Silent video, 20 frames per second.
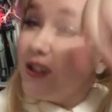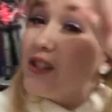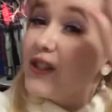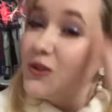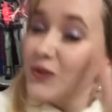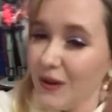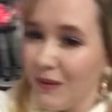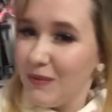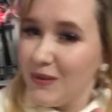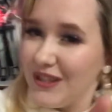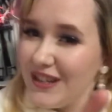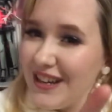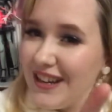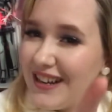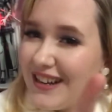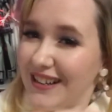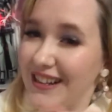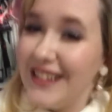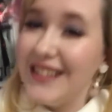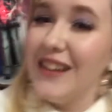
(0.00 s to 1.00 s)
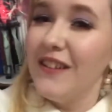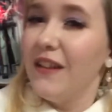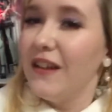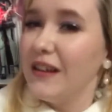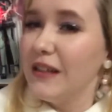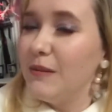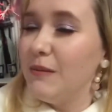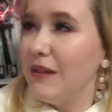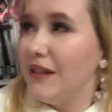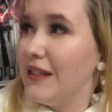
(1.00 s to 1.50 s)
Description. That's how
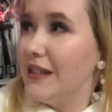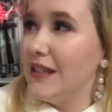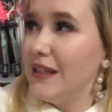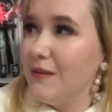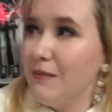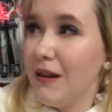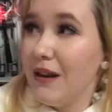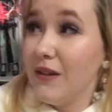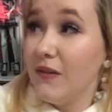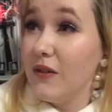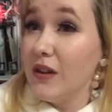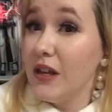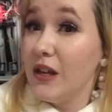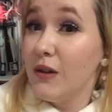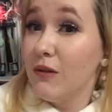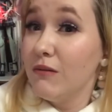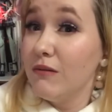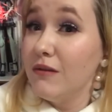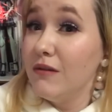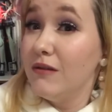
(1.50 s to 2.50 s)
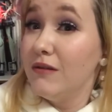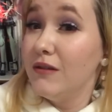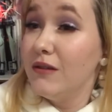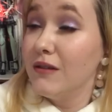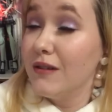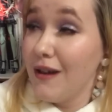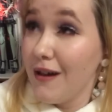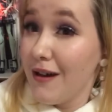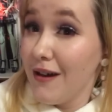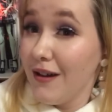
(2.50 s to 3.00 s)
long it's been since I made a video.
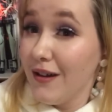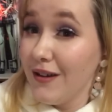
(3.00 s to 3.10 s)
God.